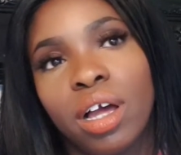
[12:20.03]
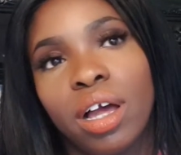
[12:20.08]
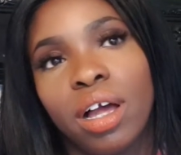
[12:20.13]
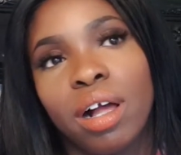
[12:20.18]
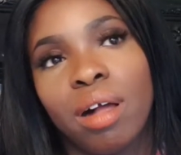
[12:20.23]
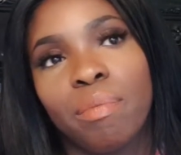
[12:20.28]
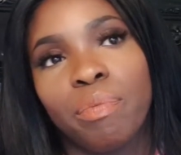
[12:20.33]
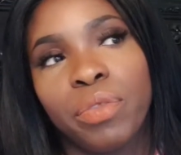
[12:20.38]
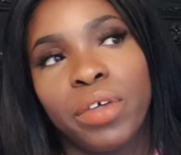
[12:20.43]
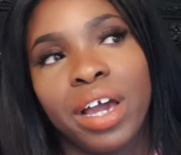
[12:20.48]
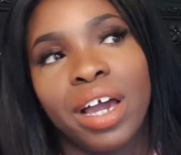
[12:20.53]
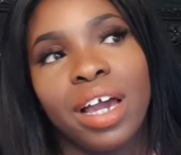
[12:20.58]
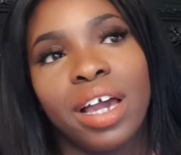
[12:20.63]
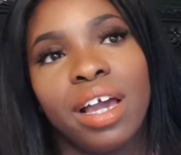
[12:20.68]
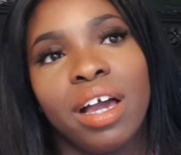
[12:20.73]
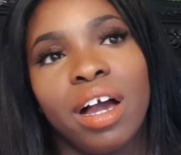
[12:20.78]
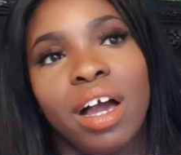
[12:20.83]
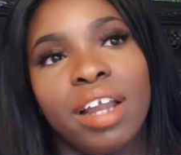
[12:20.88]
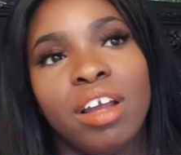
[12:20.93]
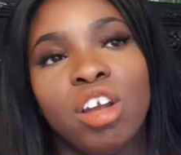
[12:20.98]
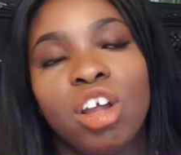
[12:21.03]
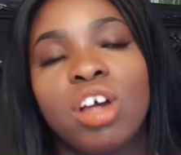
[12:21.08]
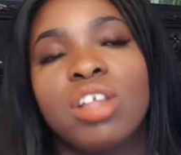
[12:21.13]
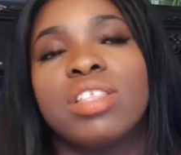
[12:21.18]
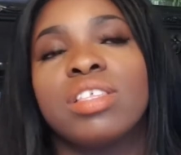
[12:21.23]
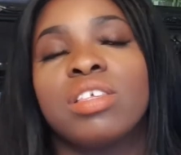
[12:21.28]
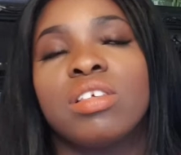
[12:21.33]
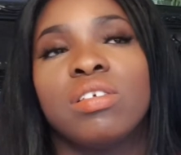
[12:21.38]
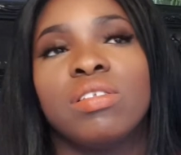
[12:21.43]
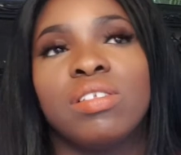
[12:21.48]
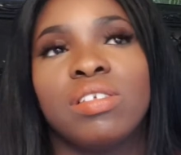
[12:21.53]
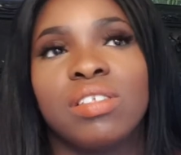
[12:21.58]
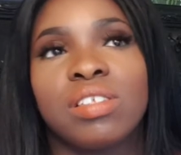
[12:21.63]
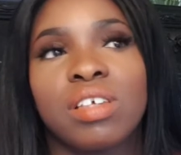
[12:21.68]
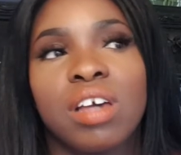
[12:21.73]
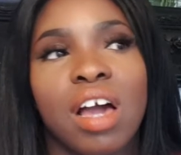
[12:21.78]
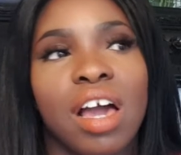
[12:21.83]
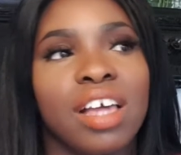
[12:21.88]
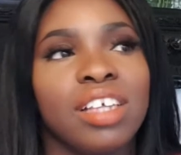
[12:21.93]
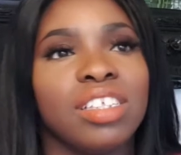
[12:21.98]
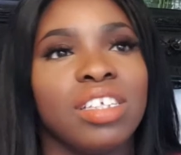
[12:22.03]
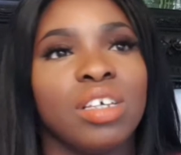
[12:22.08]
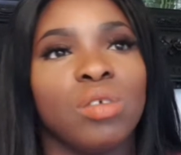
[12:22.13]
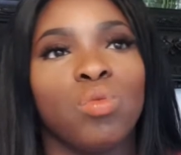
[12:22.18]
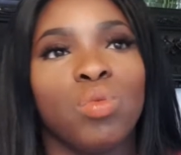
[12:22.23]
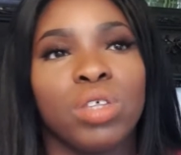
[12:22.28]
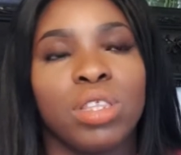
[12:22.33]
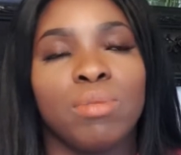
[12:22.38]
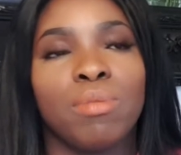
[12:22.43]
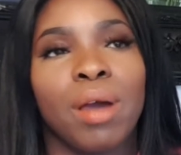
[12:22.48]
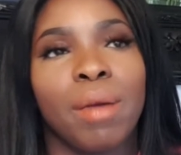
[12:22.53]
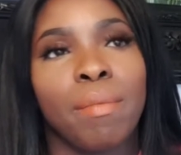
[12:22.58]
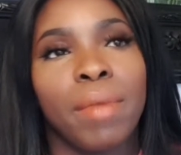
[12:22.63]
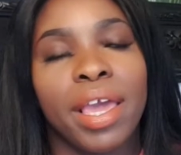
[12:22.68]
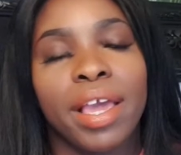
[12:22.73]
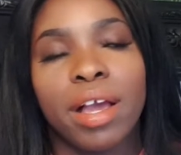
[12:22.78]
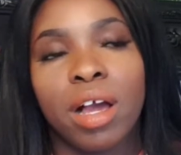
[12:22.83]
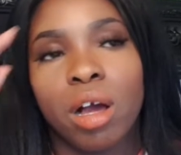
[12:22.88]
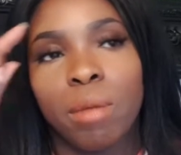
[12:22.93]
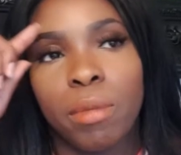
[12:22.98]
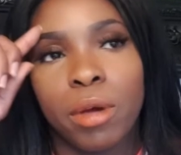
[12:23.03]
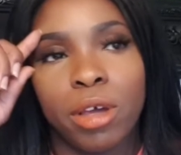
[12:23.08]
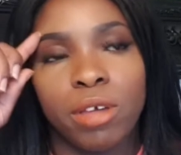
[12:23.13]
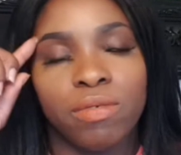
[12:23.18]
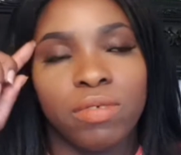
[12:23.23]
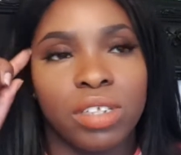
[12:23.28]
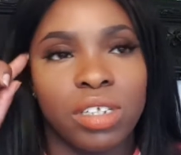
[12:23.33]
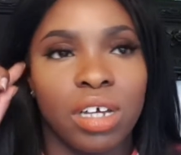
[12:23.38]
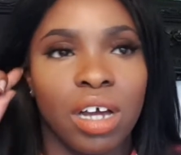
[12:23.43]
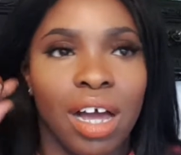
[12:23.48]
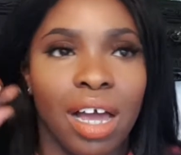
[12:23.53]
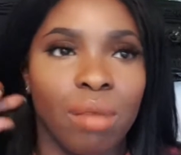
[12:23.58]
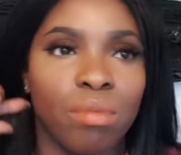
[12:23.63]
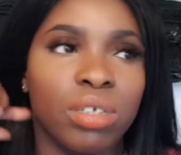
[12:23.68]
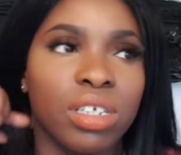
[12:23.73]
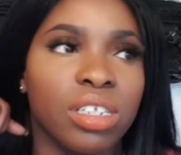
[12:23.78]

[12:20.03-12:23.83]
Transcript: Um, I, I learned to disguise it with my makeup over time,